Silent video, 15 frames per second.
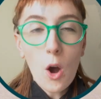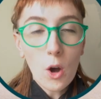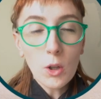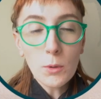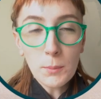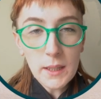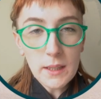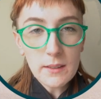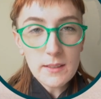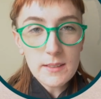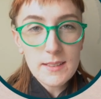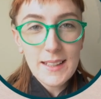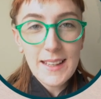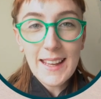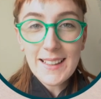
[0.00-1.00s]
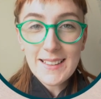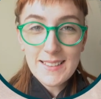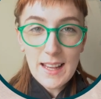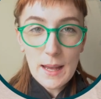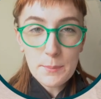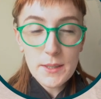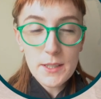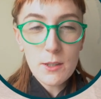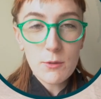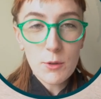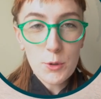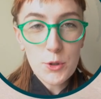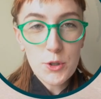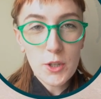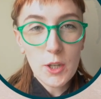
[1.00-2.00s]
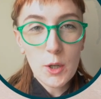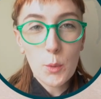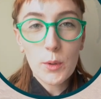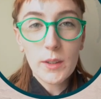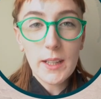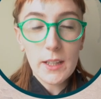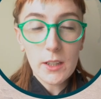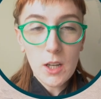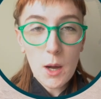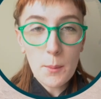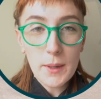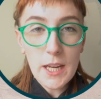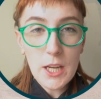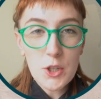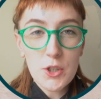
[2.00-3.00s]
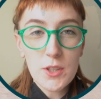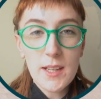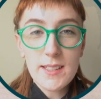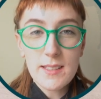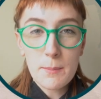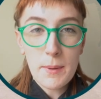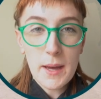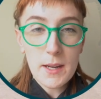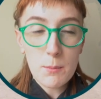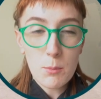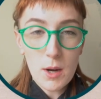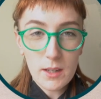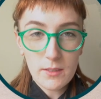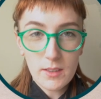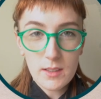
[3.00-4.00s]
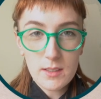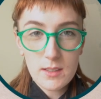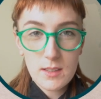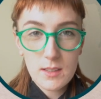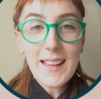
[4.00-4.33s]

all meals except in Arusha when the accommodation is a bed and breakfast.